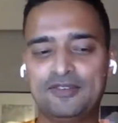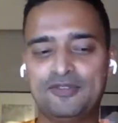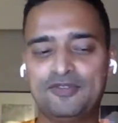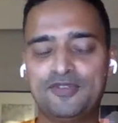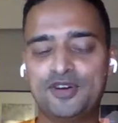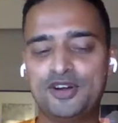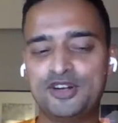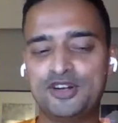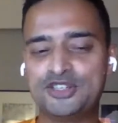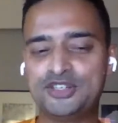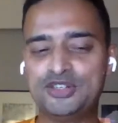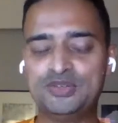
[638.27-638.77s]

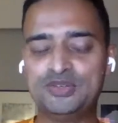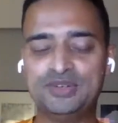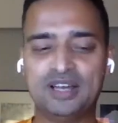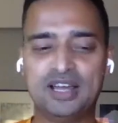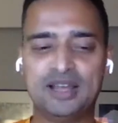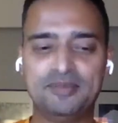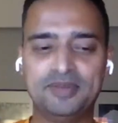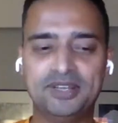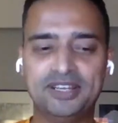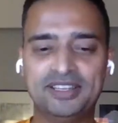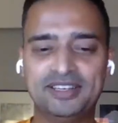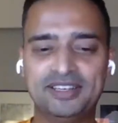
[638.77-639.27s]
fortune.
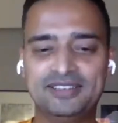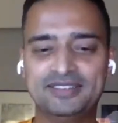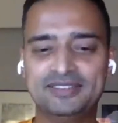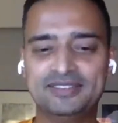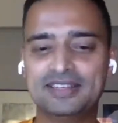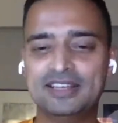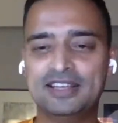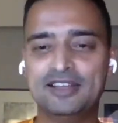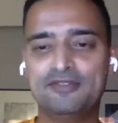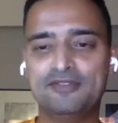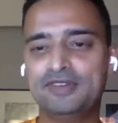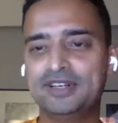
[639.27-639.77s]
I mean,
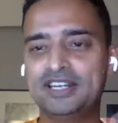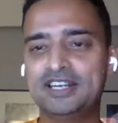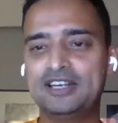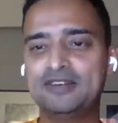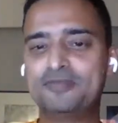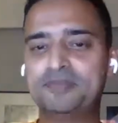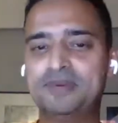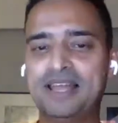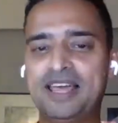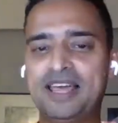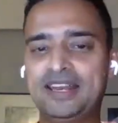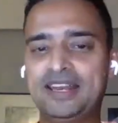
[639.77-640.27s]
we
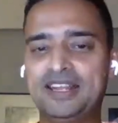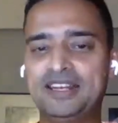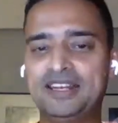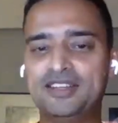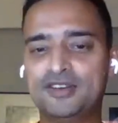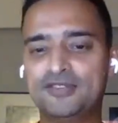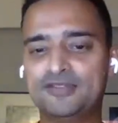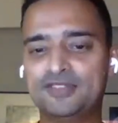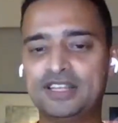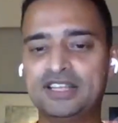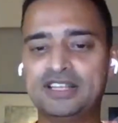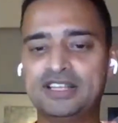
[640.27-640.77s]
didn't plan any
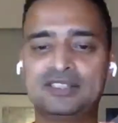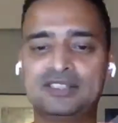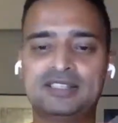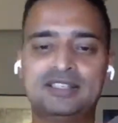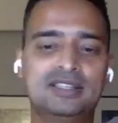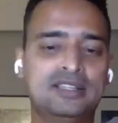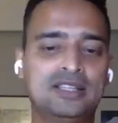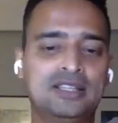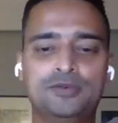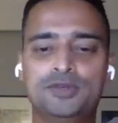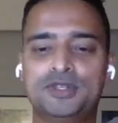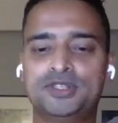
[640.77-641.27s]
of this.
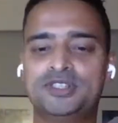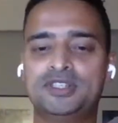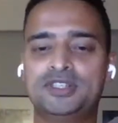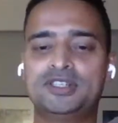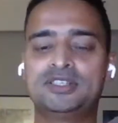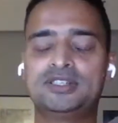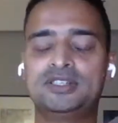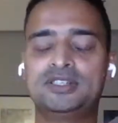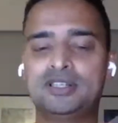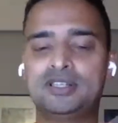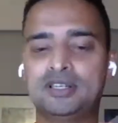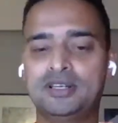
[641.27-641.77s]
There was
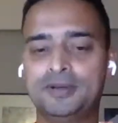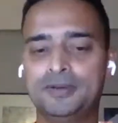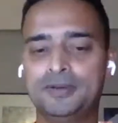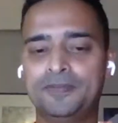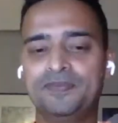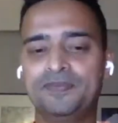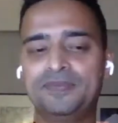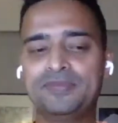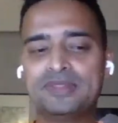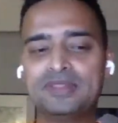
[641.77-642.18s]
just a